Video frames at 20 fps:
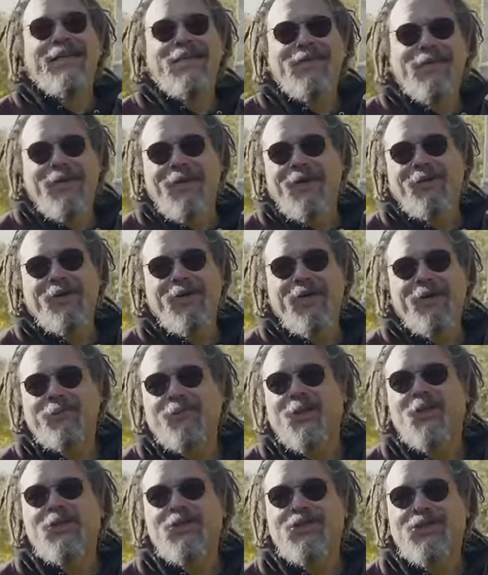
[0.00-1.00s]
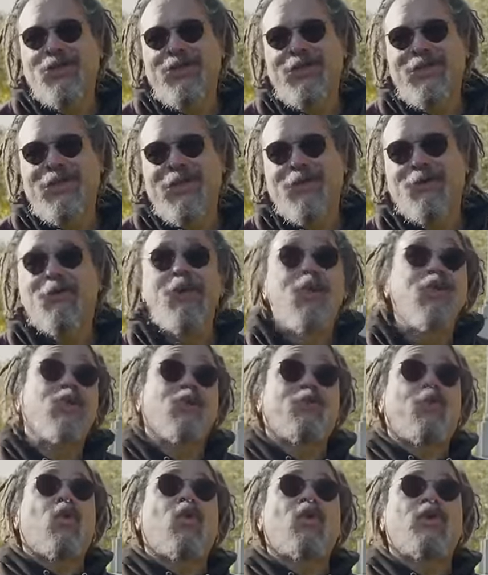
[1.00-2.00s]
it's coming up on screen now.
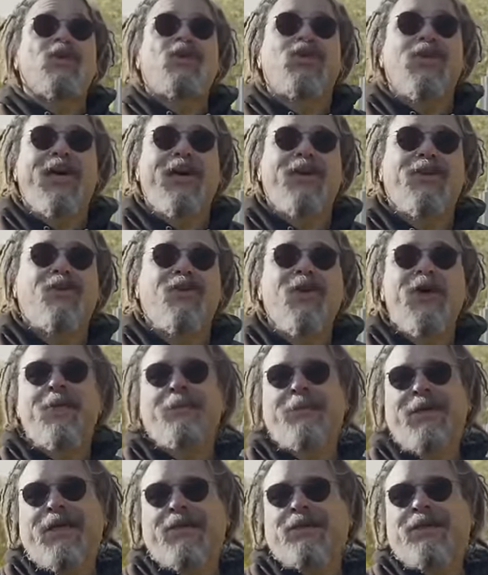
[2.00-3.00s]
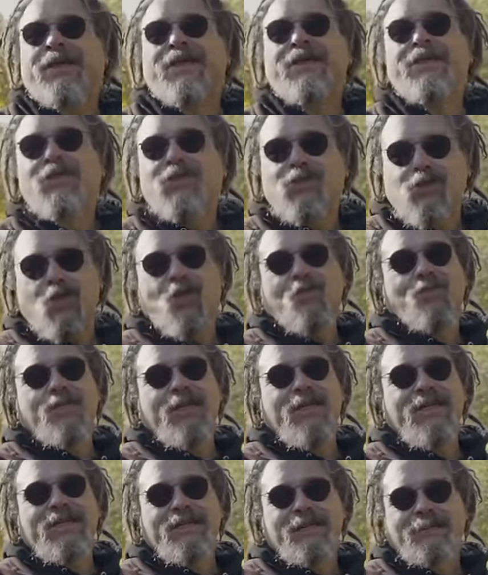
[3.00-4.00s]
Support the channel by clicking top
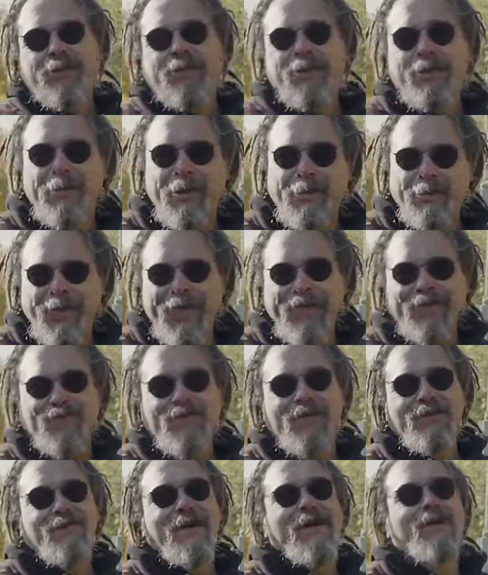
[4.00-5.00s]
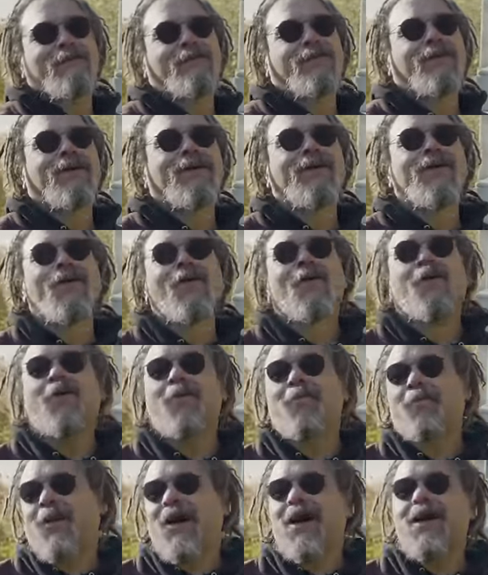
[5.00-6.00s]
right to become a Patreon member or
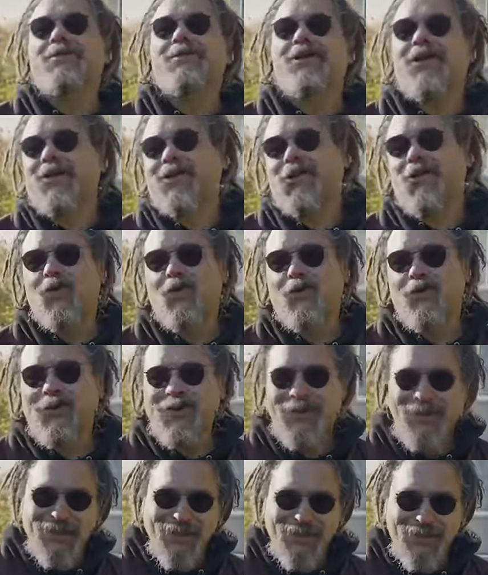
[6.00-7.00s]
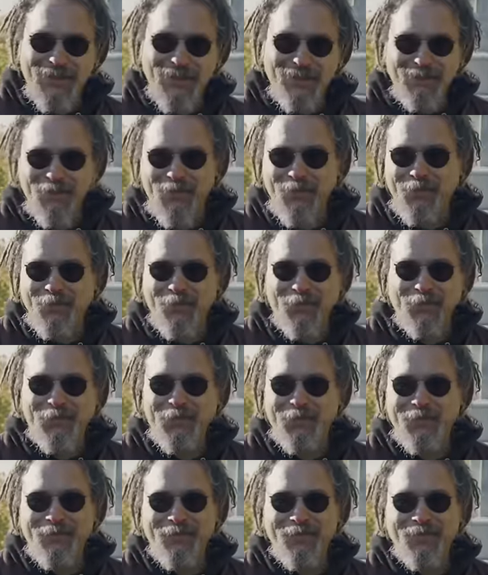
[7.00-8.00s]
buy me a coffee in the description
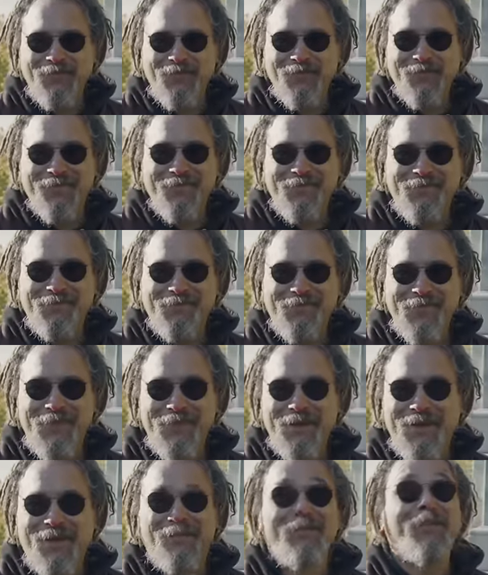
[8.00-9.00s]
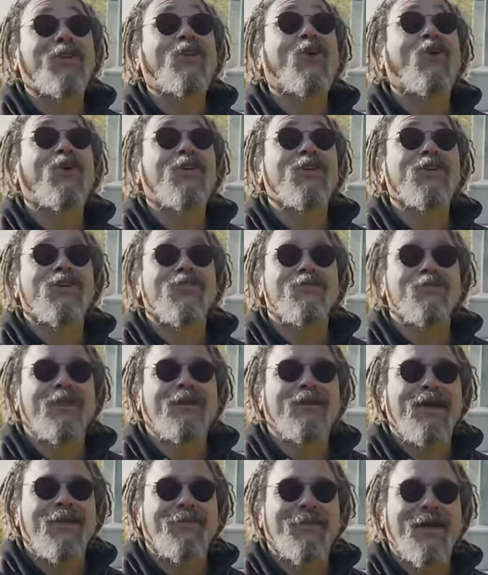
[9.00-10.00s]
below. I mean, Doc is going to be a
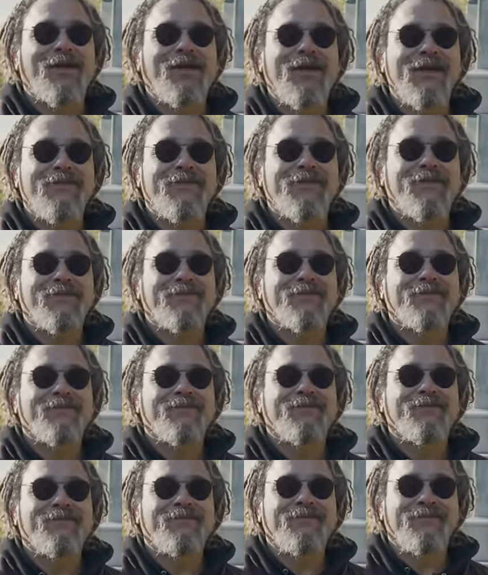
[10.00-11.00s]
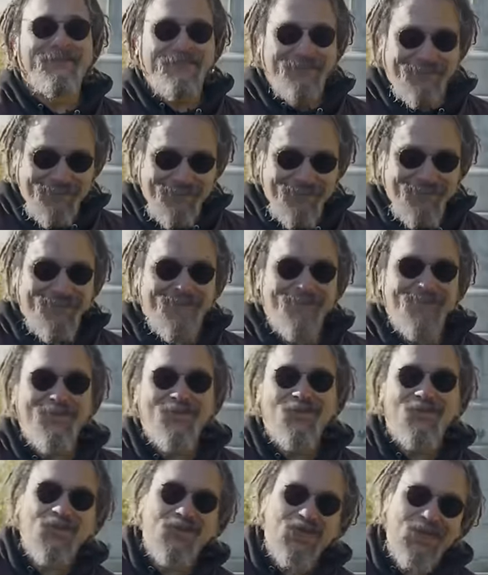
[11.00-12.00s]
lot of my life.
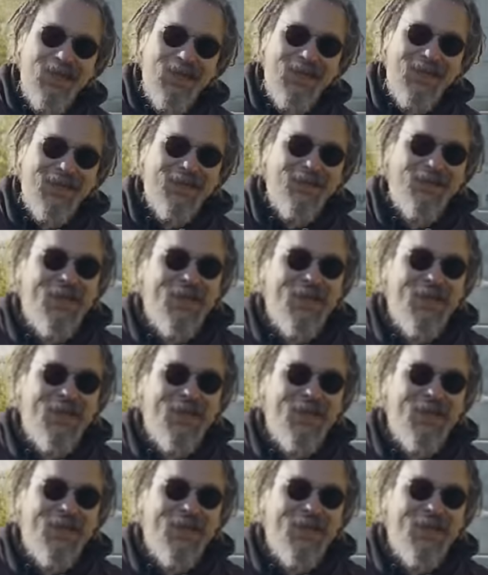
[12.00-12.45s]
Share and